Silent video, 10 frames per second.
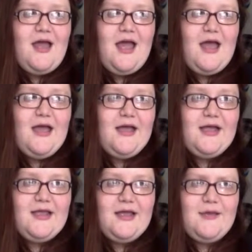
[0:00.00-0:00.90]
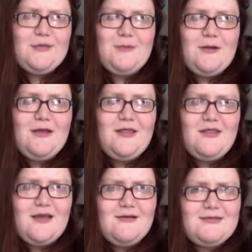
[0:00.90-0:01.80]
And it was probably the
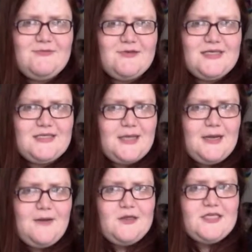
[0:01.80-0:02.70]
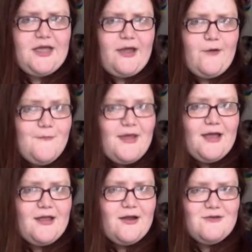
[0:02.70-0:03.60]
thing I was most excited about taking home that year,